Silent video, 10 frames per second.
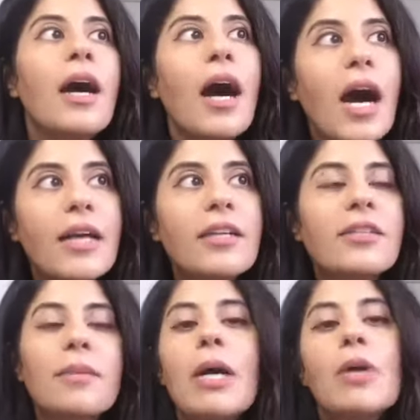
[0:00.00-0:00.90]

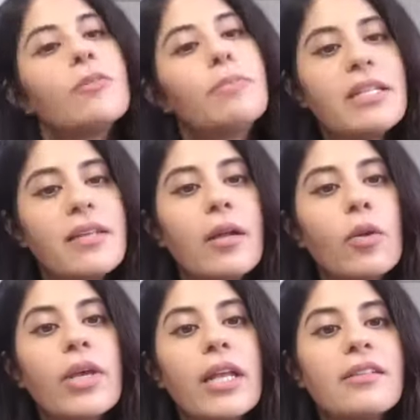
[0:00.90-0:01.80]
highest amount of beta
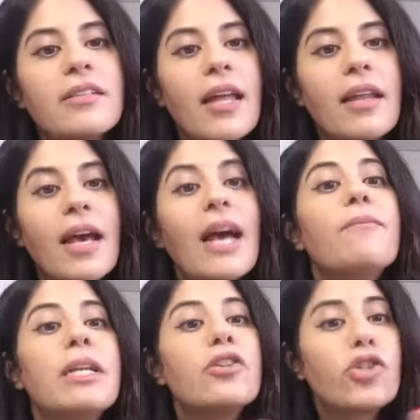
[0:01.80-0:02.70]
glucans that
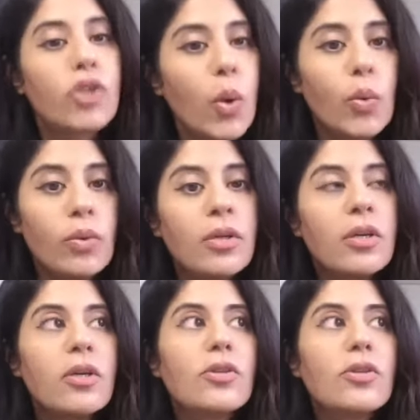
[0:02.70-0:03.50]
have been shown